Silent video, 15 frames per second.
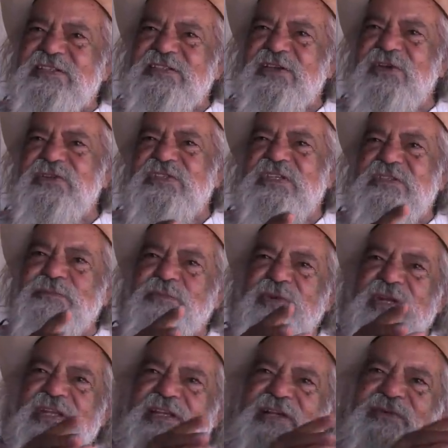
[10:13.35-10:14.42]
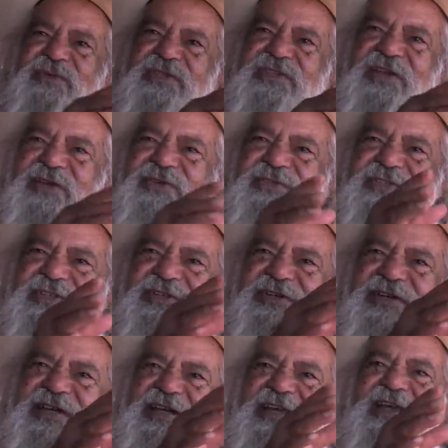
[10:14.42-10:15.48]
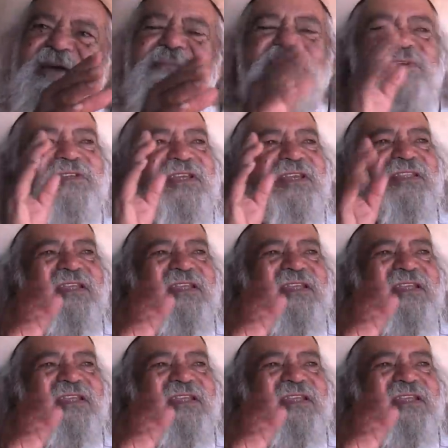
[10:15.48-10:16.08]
So it's a sprinkle with those two. Because